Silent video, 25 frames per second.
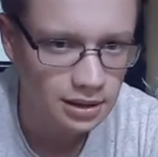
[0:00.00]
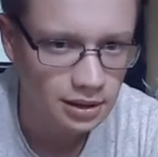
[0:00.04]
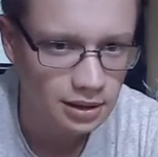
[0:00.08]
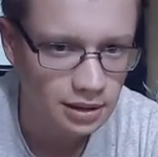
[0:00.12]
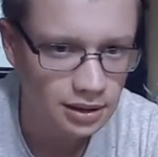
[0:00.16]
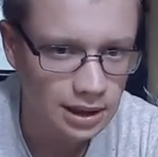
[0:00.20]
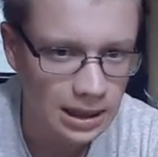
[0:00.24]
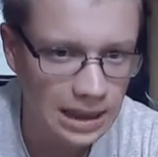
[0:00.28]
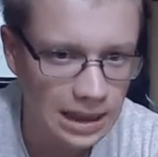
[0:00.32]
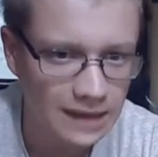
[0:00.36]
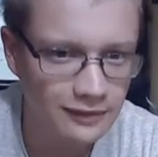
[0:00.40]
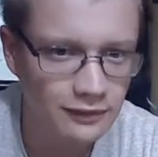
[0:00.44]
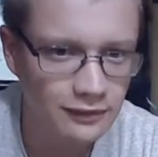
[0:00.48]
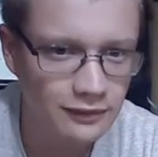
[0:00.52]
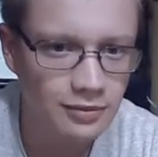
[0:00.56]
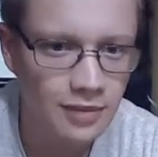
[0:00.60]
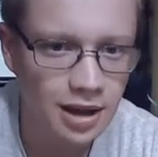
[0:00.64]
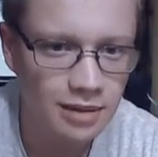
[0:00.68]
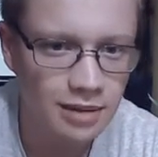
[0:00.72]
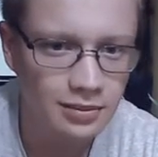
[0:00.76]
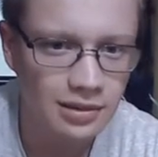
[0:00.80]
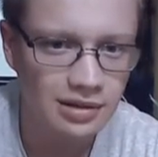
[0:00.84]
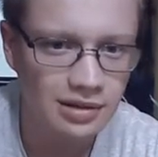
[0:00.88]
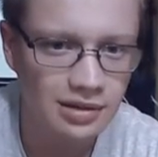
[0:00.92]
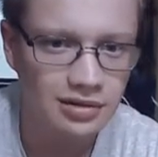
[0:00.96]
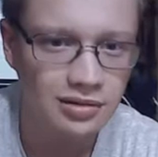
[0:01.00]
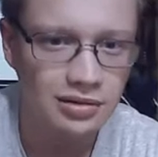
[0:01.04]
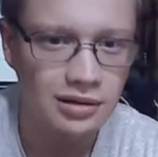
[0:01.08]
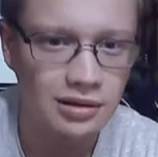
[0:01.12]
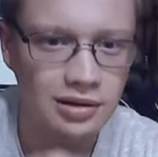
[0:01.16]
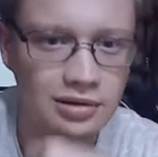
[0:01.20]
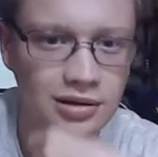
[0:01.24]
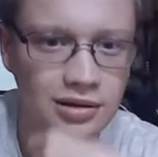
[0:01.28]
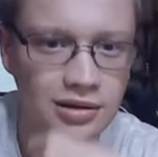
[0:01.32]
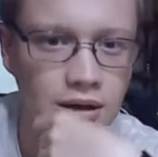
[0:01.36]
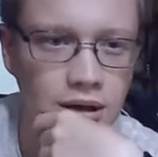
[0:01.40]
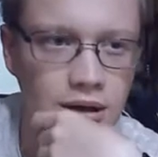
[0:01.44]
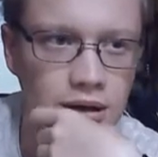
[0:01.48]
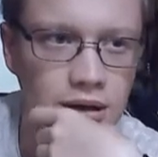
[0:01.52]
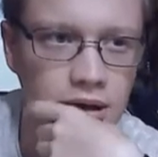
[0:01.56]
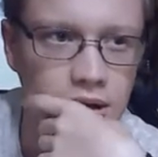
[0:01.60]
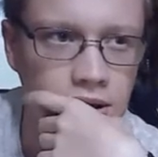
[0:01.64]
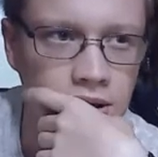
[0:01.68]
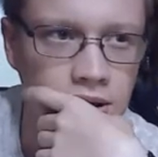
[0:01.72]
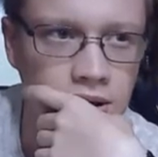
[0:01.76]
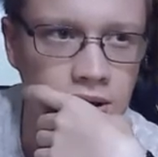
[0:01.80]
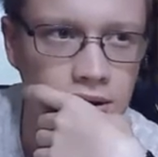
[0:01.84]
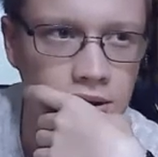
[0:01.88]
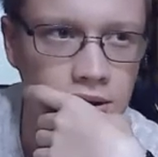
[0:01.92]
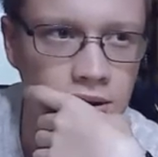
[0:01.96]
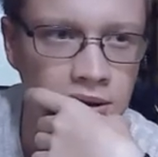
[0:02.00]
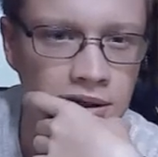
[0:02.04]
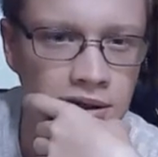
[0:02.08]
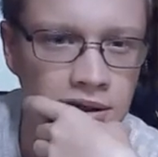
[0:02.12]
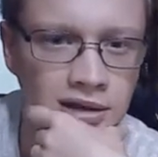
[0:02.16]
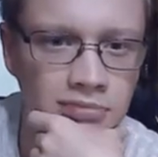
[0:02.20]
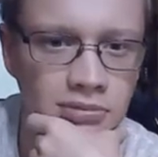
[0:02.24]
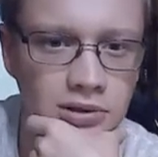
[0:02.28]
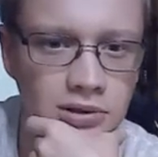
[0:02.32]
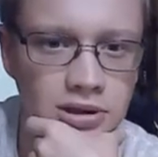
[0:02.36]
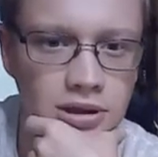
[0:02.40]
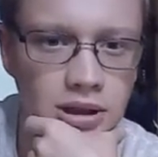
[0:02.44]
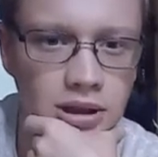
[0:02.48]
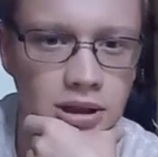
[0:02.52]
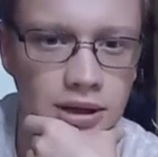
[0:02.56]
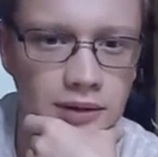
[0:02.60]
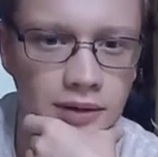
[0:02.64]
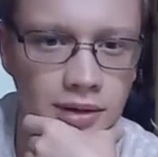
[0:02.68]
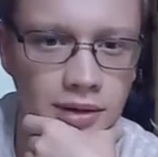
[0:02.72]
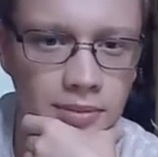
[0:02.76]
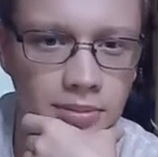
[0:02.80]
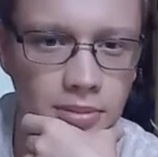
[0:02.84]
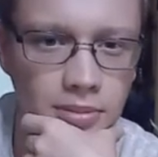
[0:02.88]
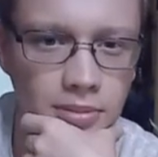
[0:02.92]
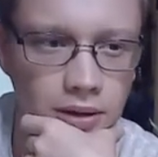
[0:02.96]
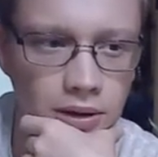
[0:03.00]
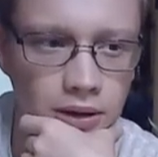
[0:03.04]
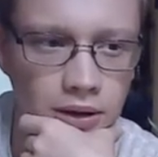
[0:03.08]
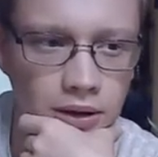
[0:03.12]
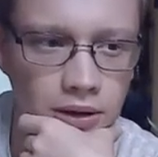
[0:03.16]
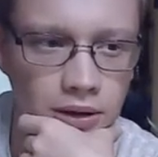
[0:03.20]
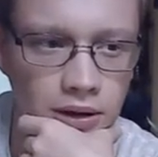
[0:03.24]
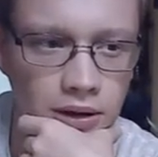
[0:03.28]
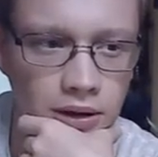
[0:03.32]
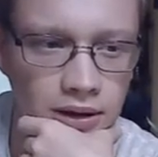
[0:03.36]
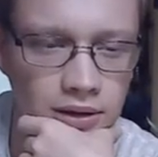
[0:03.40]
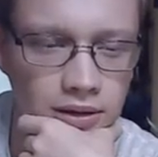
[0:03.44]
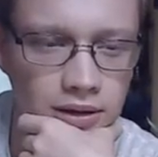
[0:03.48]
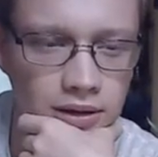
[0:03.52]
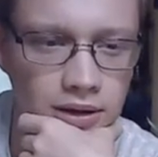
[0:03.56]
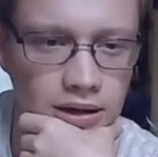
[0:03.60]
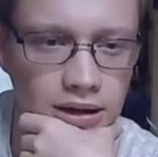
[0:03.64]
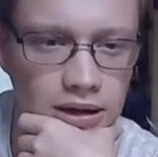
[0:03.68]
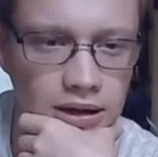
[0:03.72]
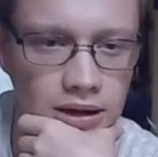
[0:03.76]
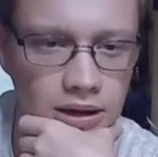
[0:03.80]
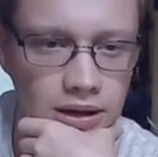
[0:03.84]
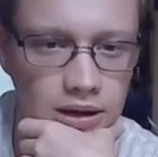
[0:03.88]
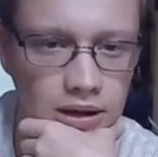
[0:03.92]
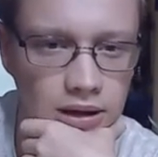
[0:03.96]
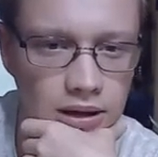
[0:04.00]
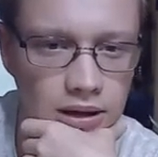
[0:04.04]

They loved my mother's lasagna, especially Grandpa, I think.